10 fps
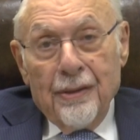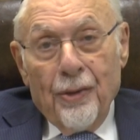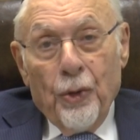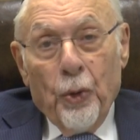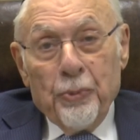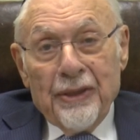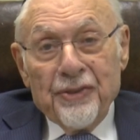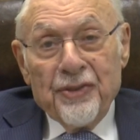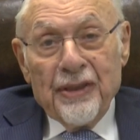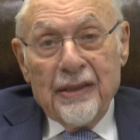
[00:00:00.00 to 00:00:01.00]
home in a
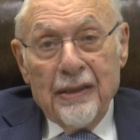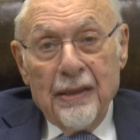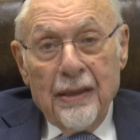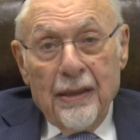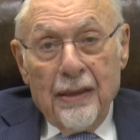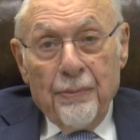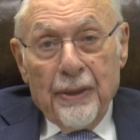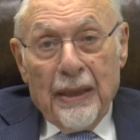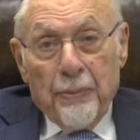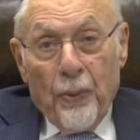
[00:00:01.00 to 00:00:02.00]
city,
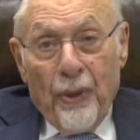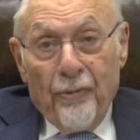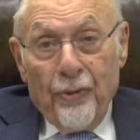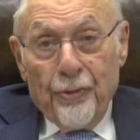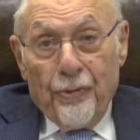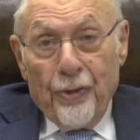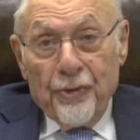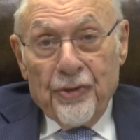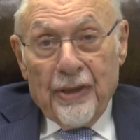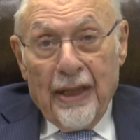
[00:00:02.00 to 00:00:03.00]
became aware for the
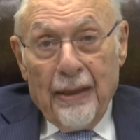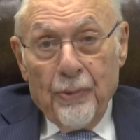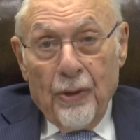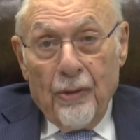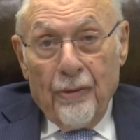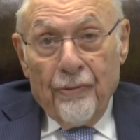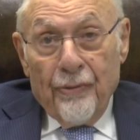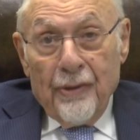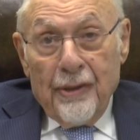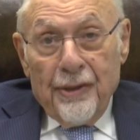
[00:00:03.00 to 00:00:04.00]
first time
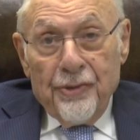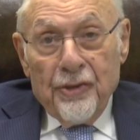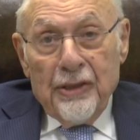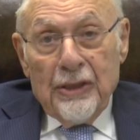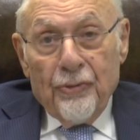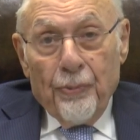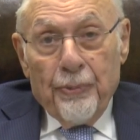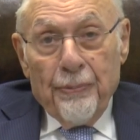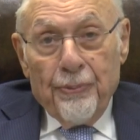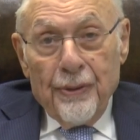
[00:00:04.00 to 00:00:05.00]
of the need for
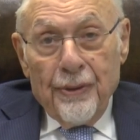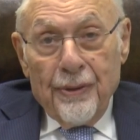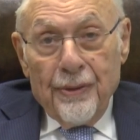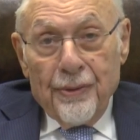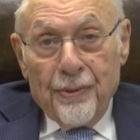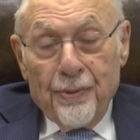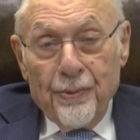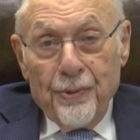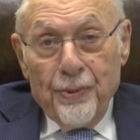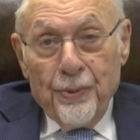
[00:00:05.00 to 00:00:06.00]
people
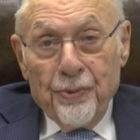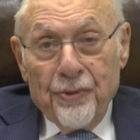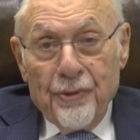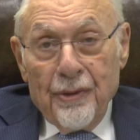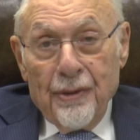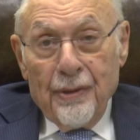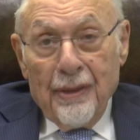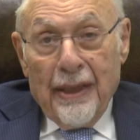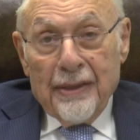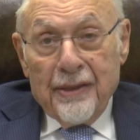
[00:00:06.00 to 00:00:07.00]
to use
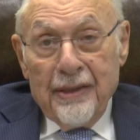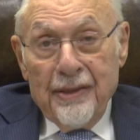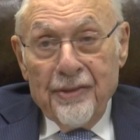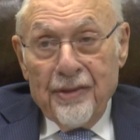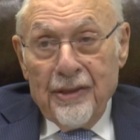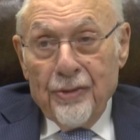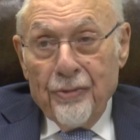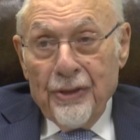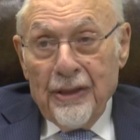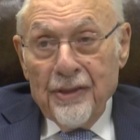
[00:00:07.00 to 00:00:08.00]
latrines in the
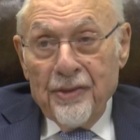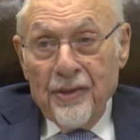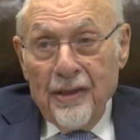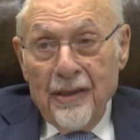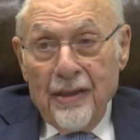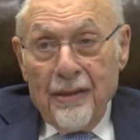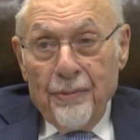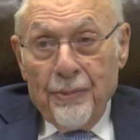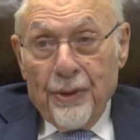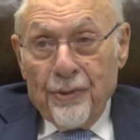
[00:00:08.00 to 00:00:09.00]
fields
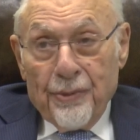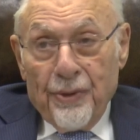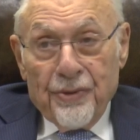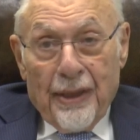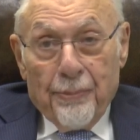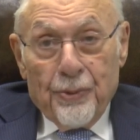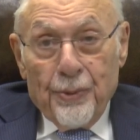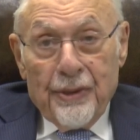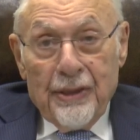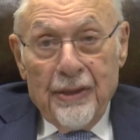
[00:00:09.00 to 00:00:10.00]
because there was
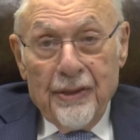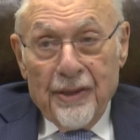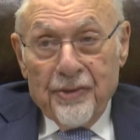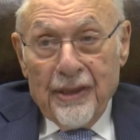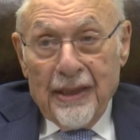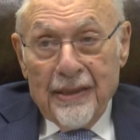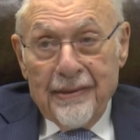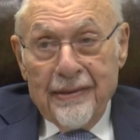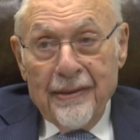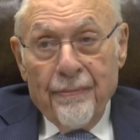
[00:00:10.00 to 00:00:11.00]
absolutely nothing
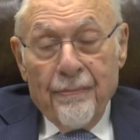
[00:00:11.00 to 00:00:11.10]
else.